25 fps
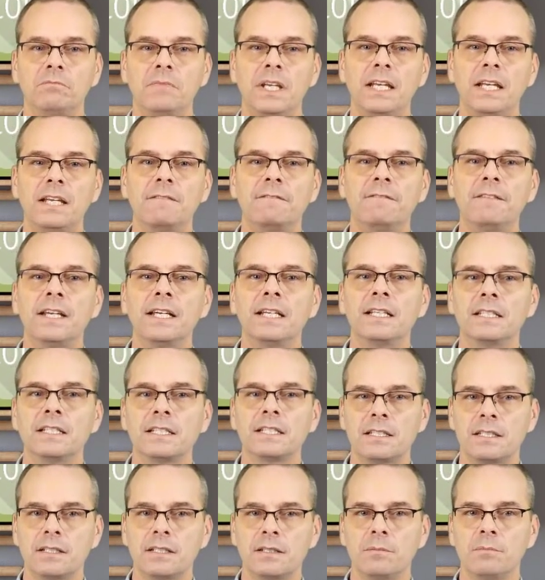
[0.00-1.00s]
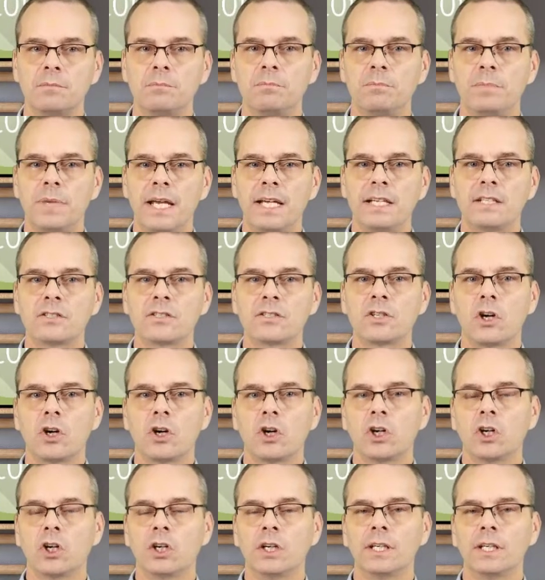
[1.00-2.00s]
events based
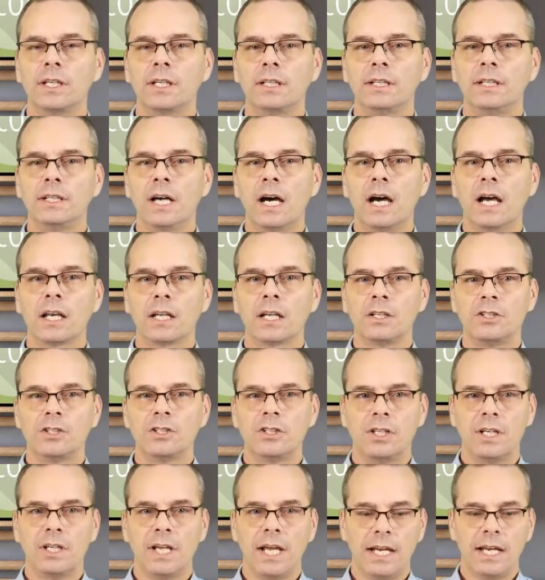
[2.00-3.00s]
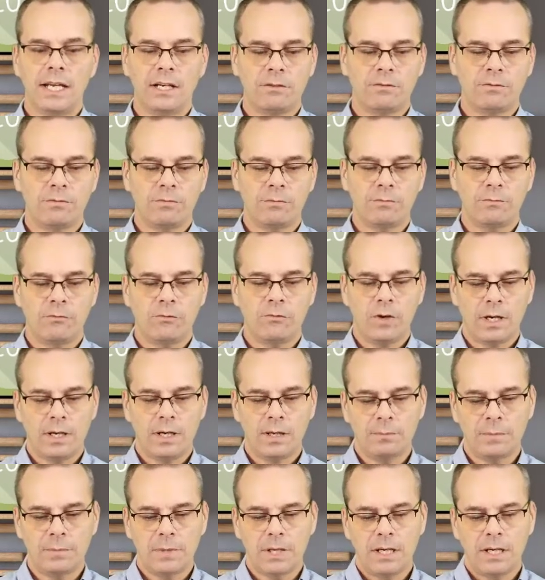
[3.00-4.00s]
on knowledge gained
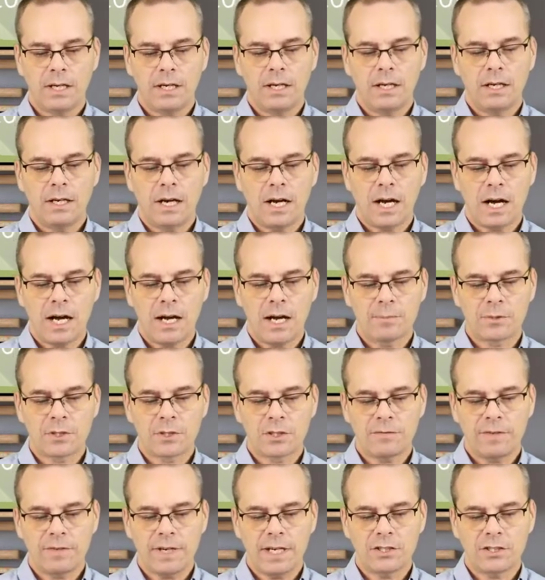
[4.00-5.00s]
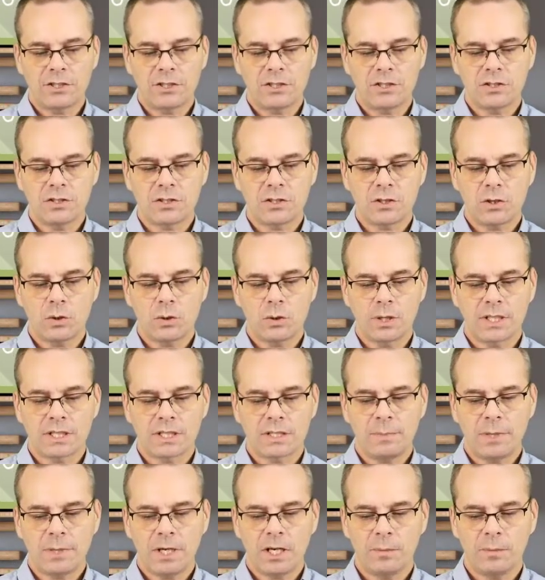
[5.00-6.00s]
from observations or
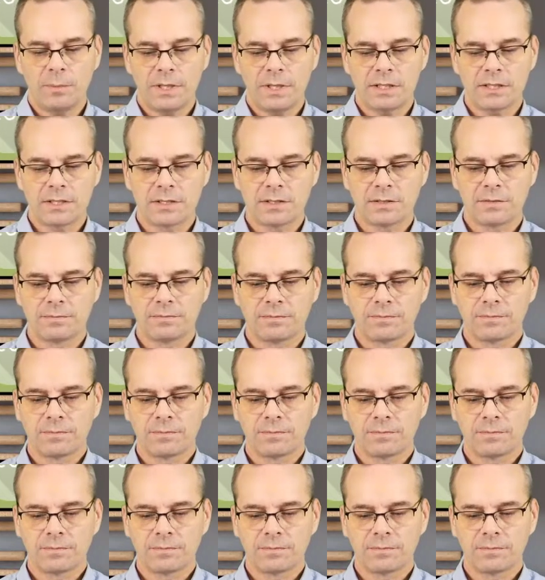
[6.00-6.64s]
experiments.